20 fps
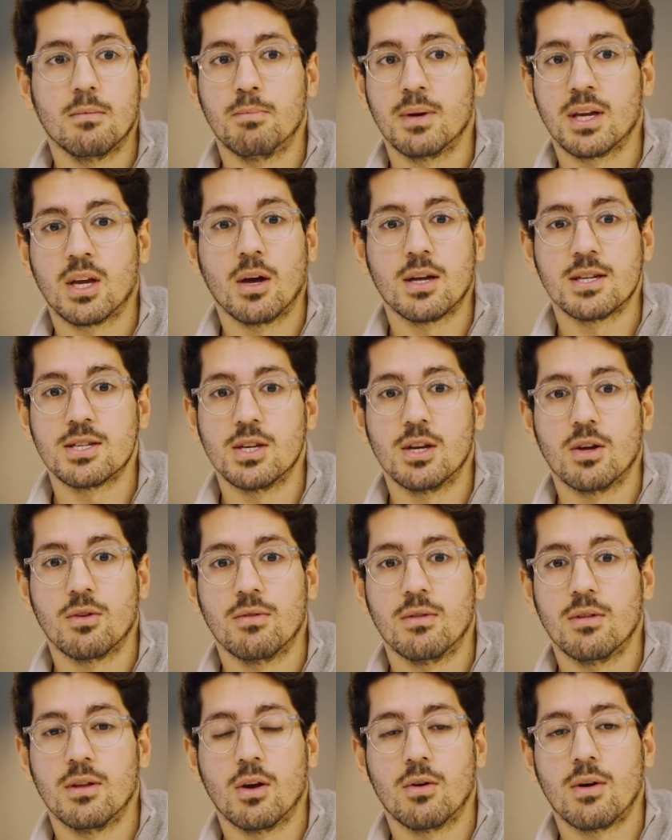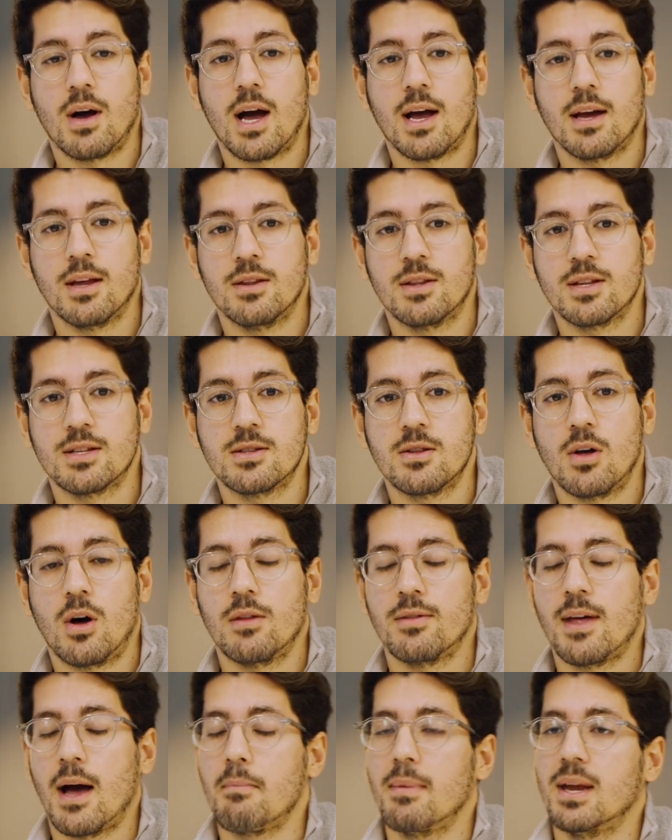because there's
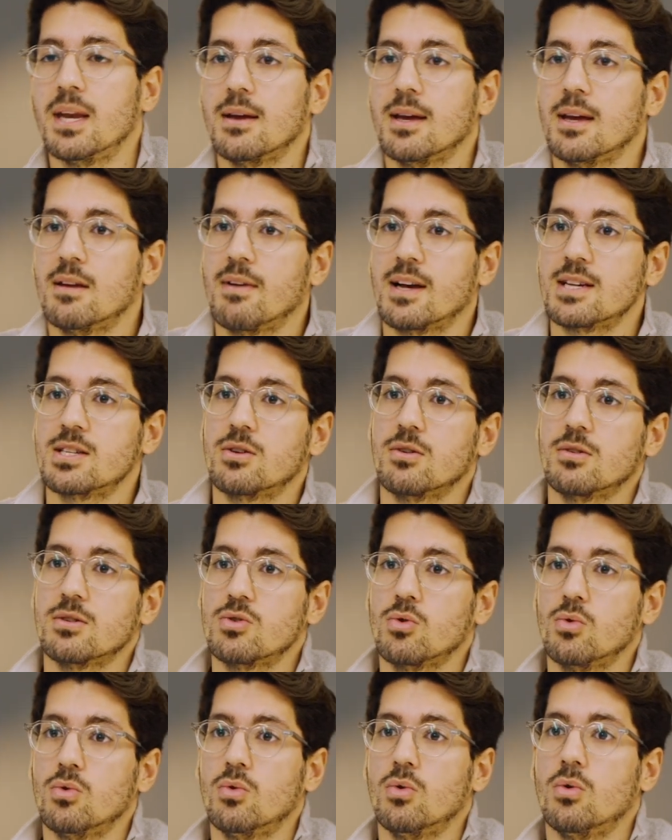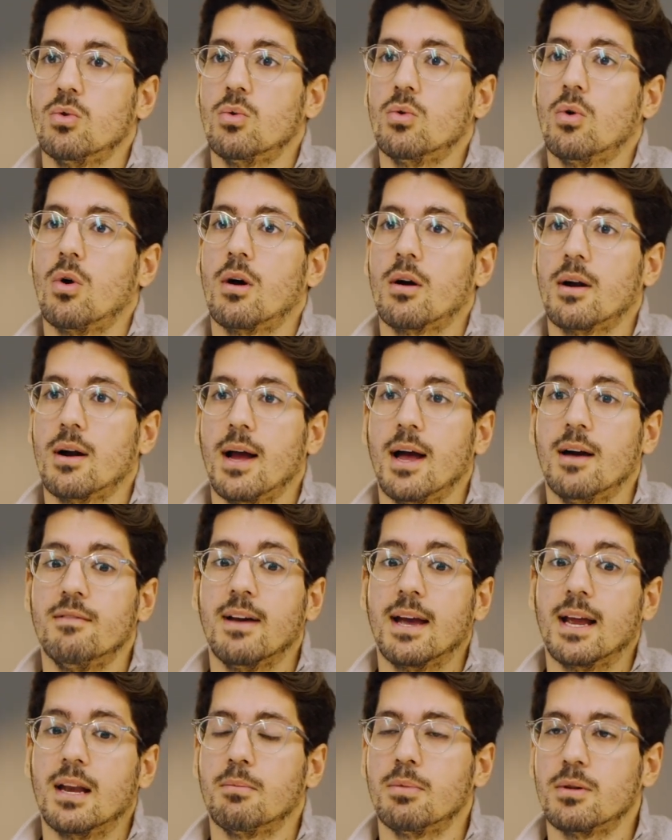not that many investors who are
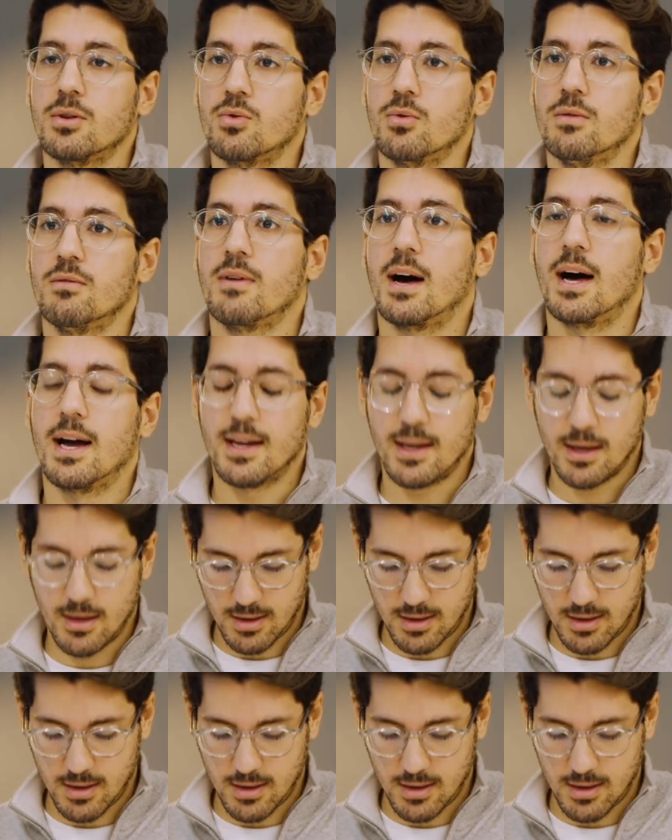available to buy